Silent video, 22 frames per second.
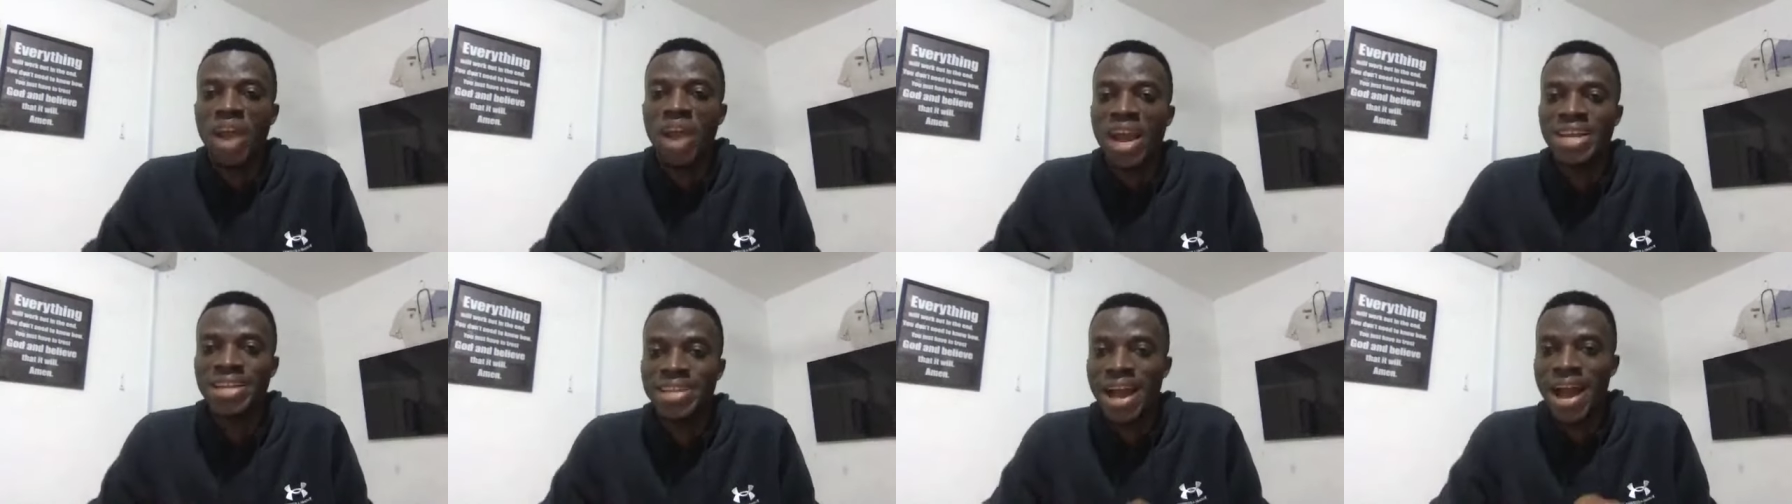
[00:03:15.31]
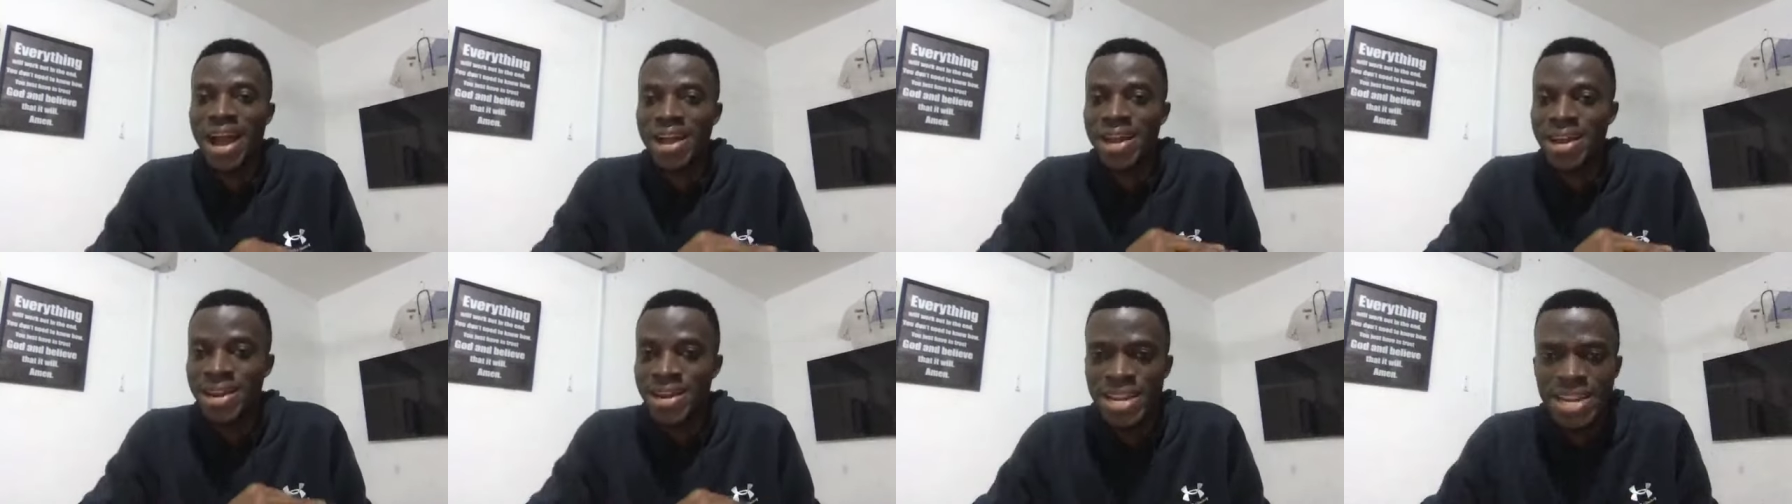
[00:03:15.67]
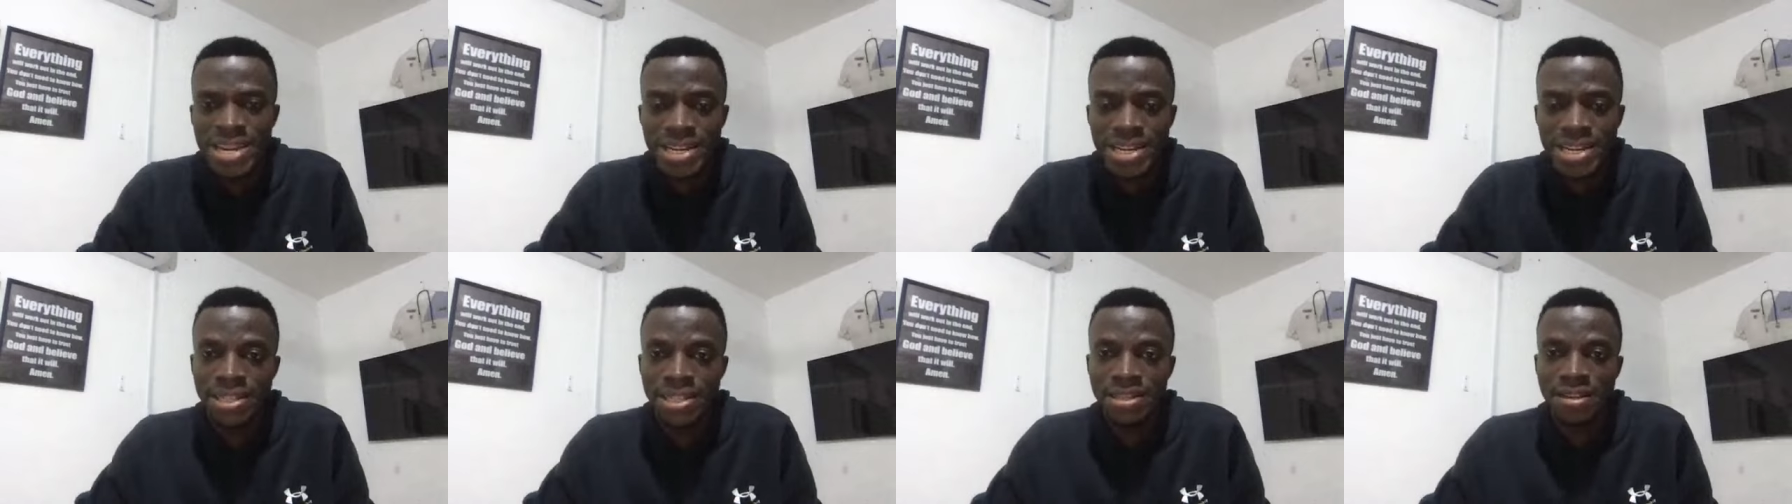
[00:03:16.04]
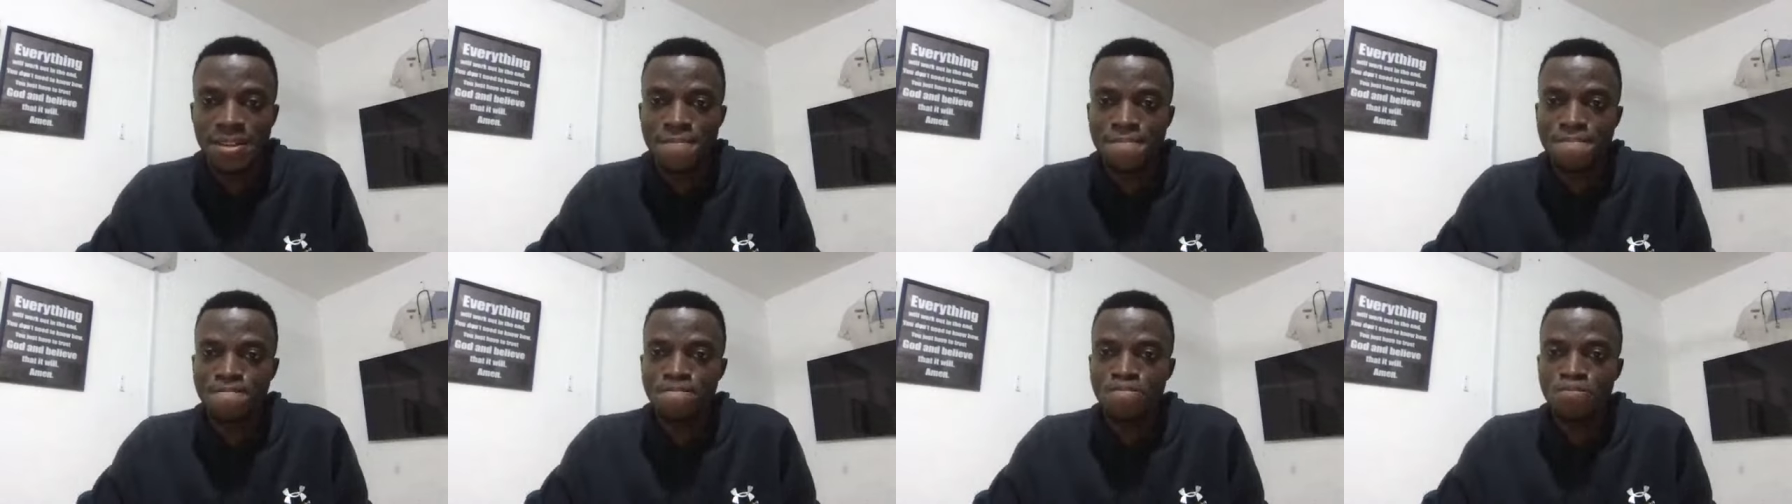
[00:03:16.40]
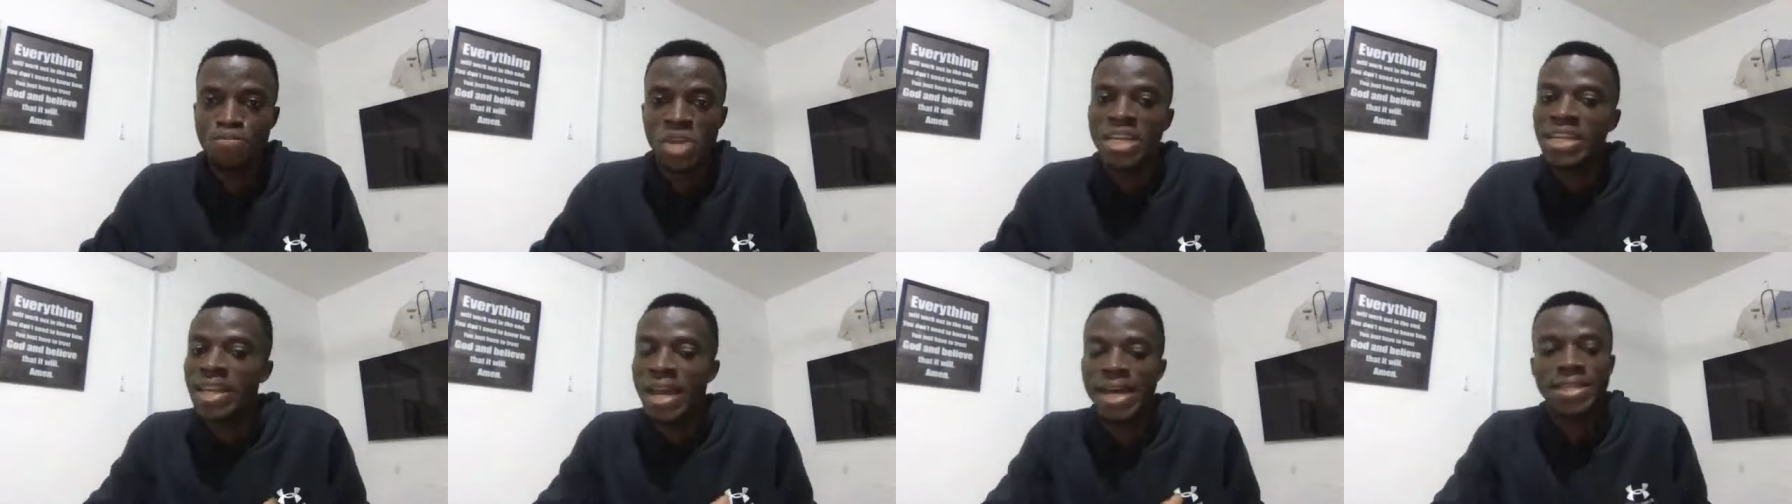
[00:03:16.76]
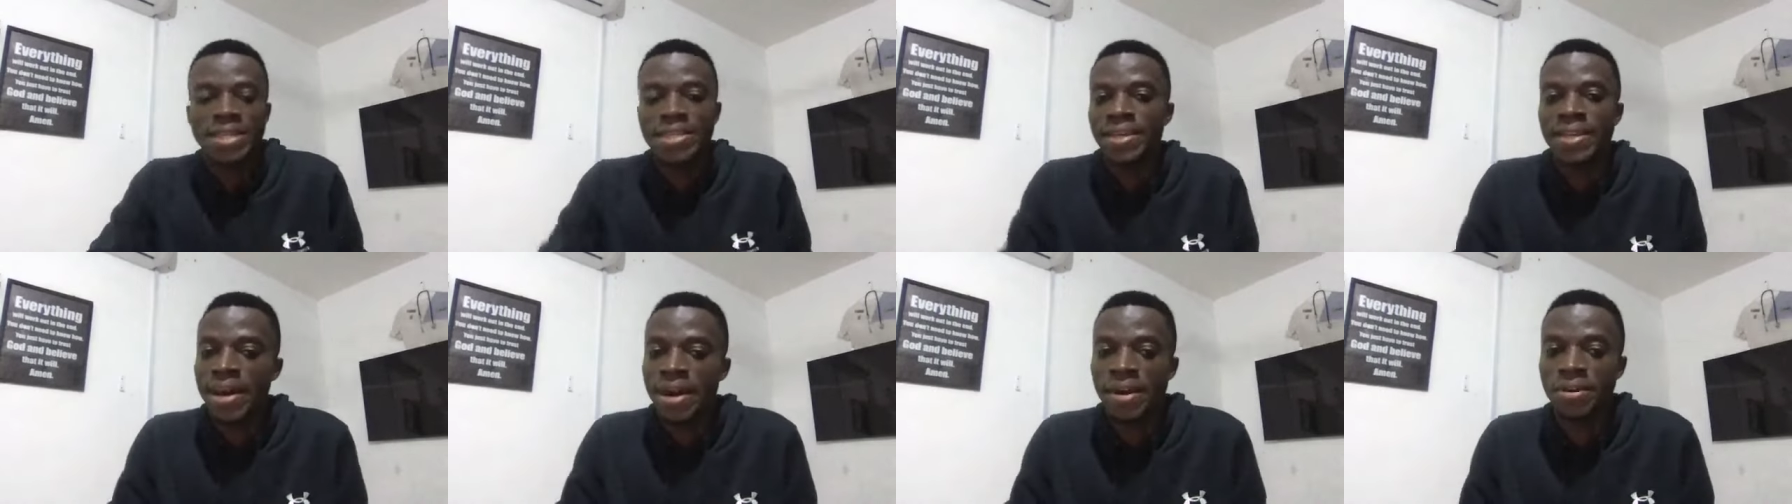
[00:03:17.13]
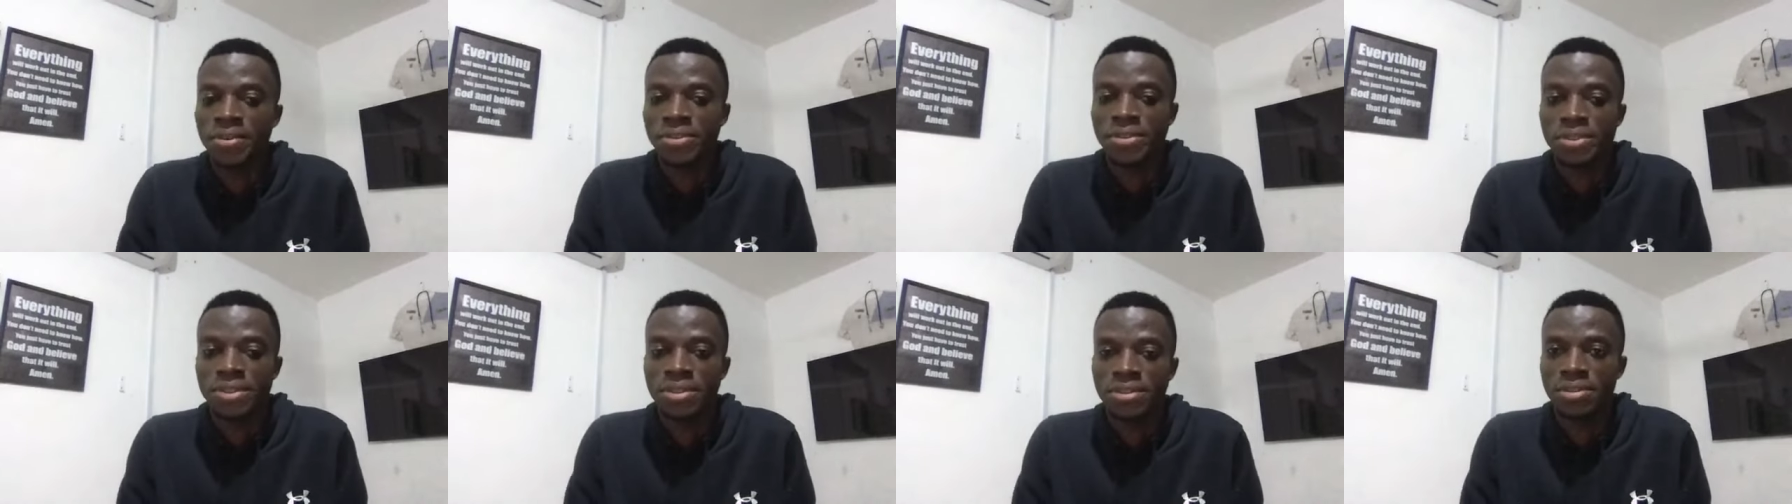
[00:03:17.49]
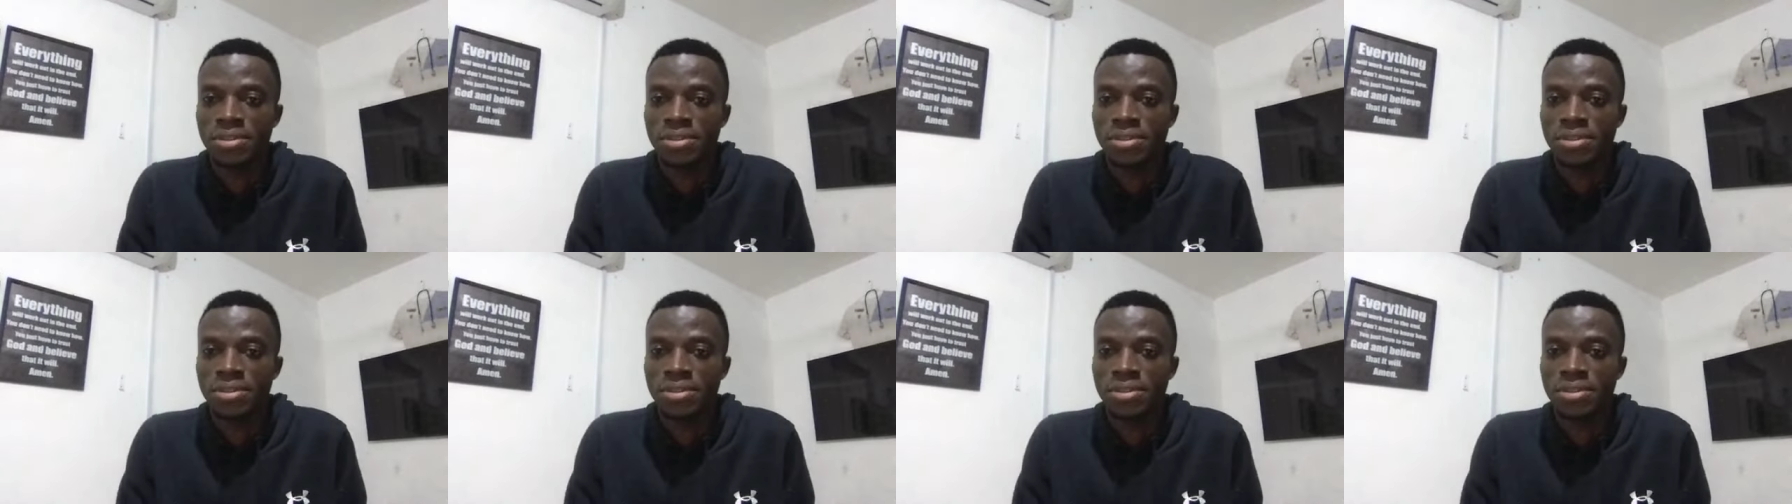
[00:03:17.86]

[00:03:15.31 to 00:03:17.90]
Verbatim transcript: their greed nothing else